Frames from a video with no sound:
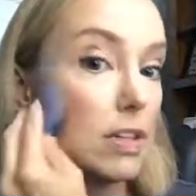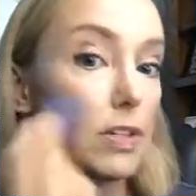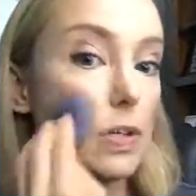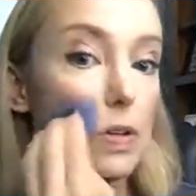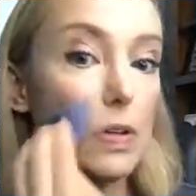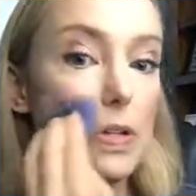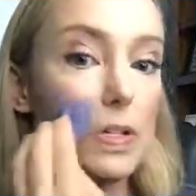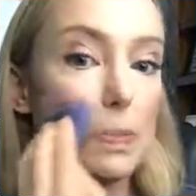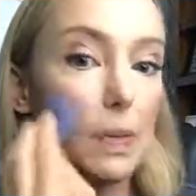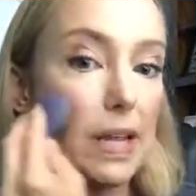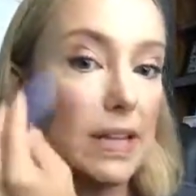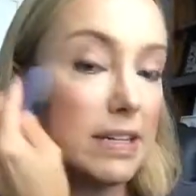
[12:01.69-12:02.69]
So you just
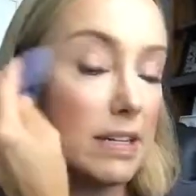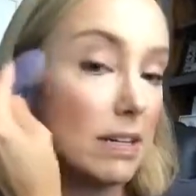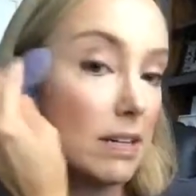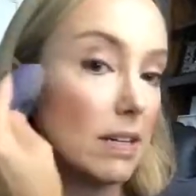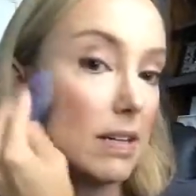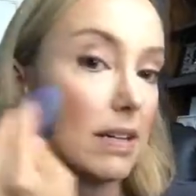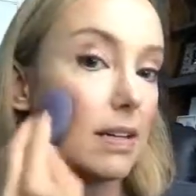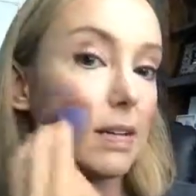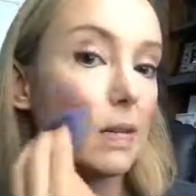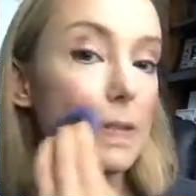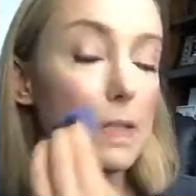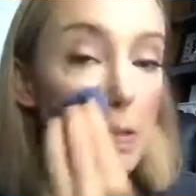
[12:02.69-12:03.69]
blend
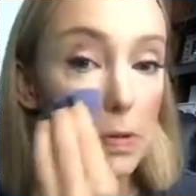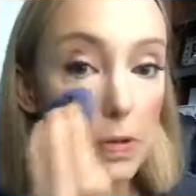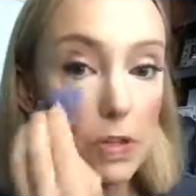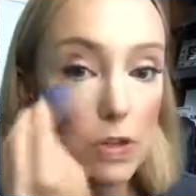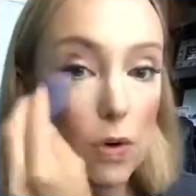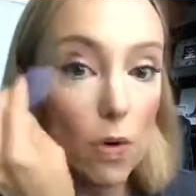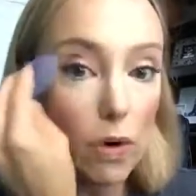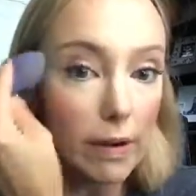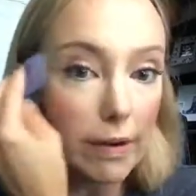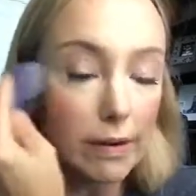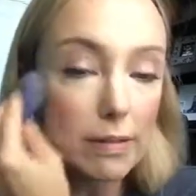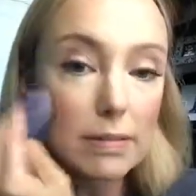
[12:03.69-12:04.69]
to
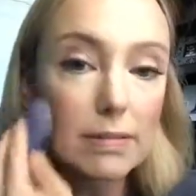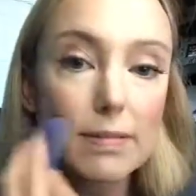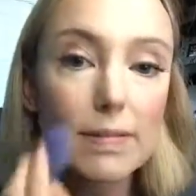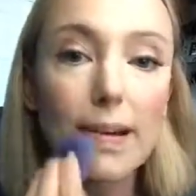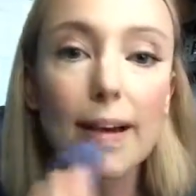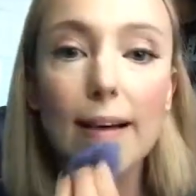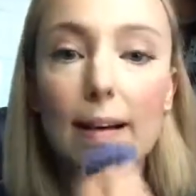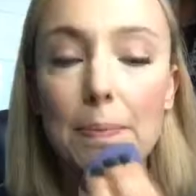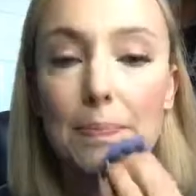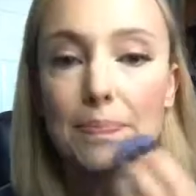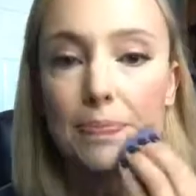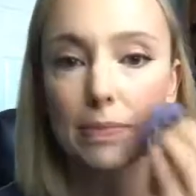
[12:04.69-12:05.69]
your,
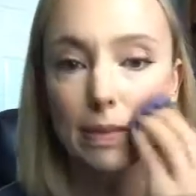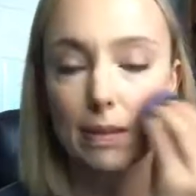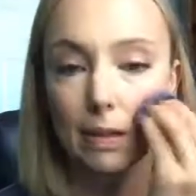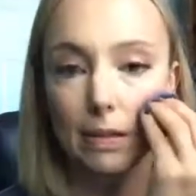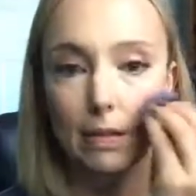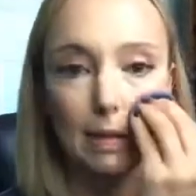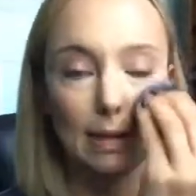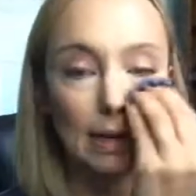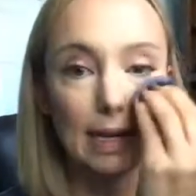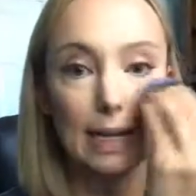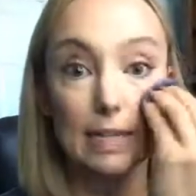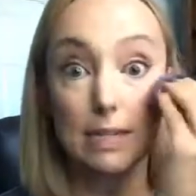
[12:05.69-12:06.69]
I
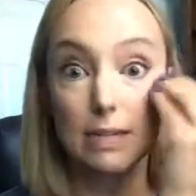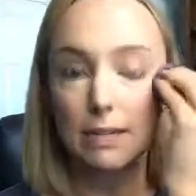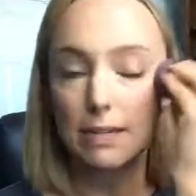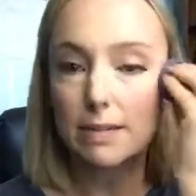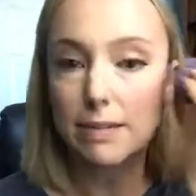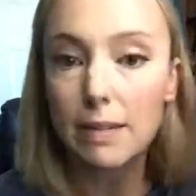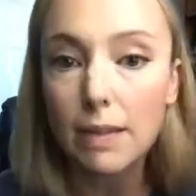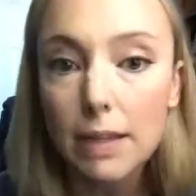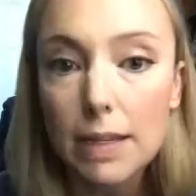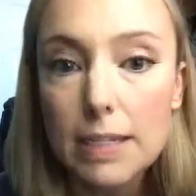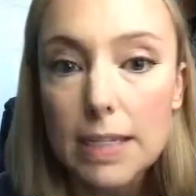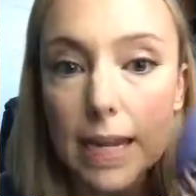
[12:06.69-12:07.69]
guess,
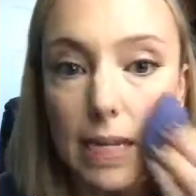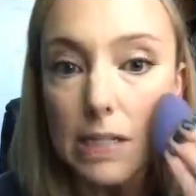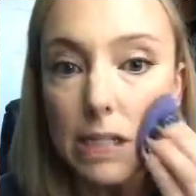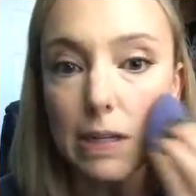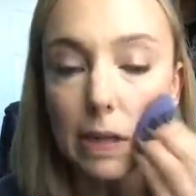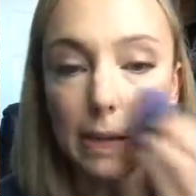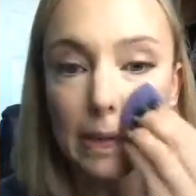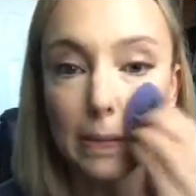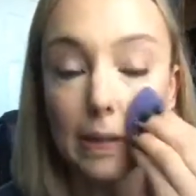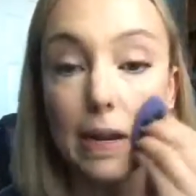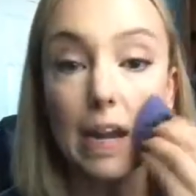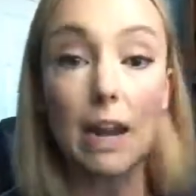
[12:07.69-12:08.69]
taste is
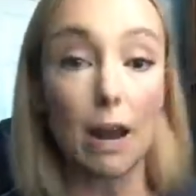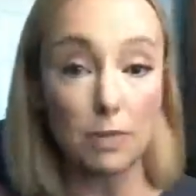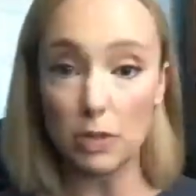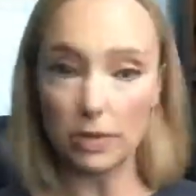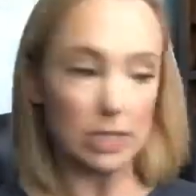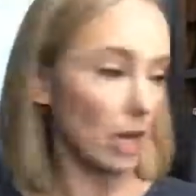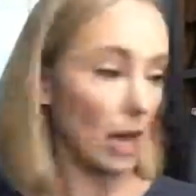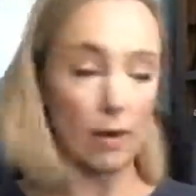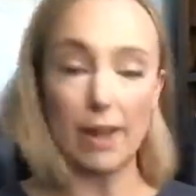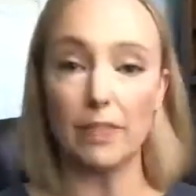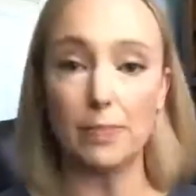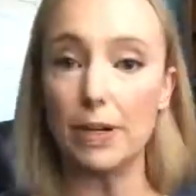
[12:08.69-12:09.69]
what, and I'm doing this, I don't
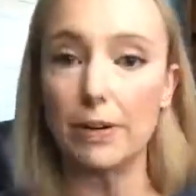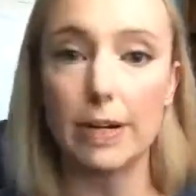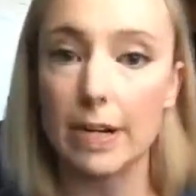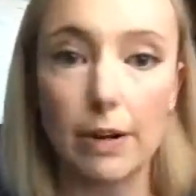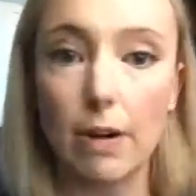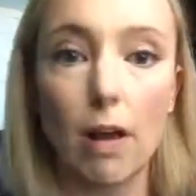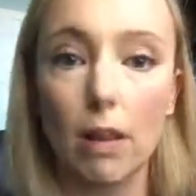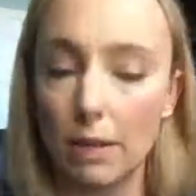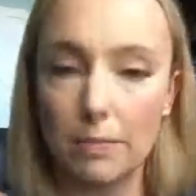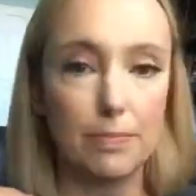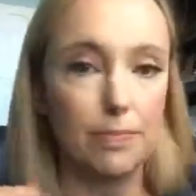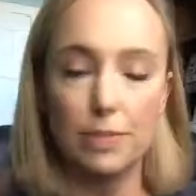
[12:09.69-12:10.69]
have a mirror in here at all.
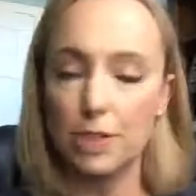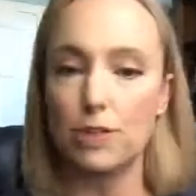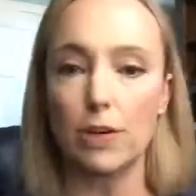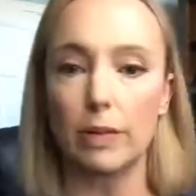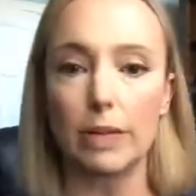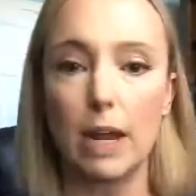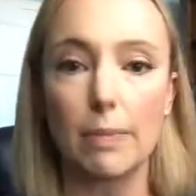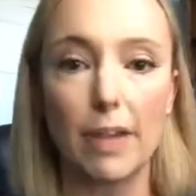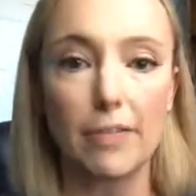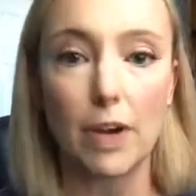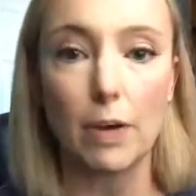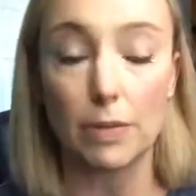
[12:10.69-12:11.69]
I'm strictly on my
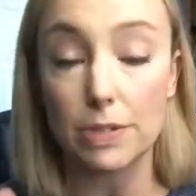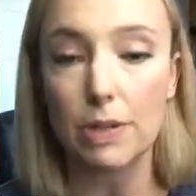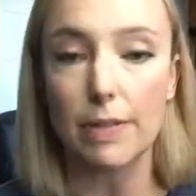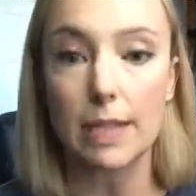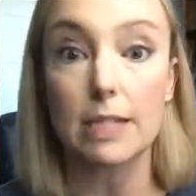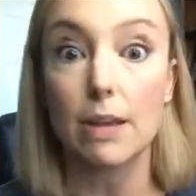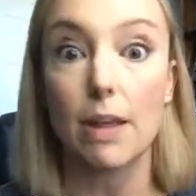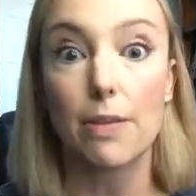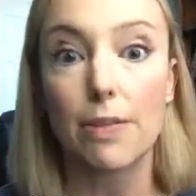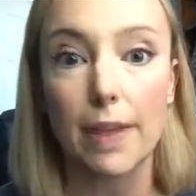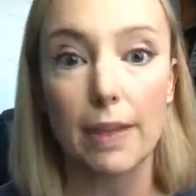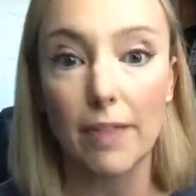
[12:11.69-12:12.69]
phone. So that's another
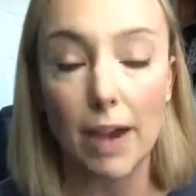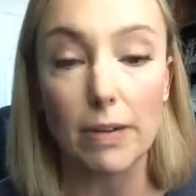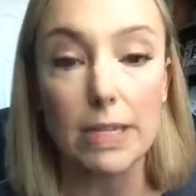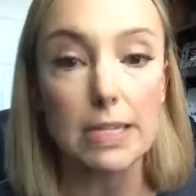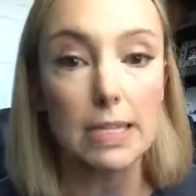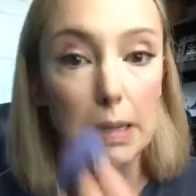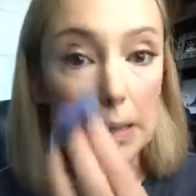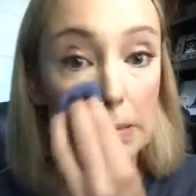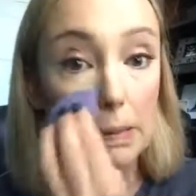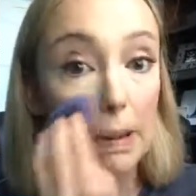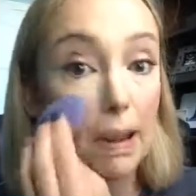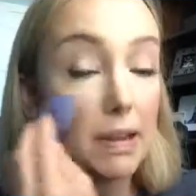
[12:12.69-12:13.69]
thing of how easy it is,
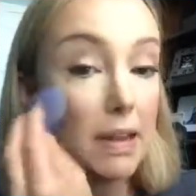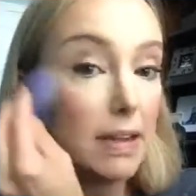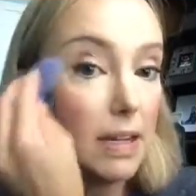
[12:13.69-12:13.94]
okay?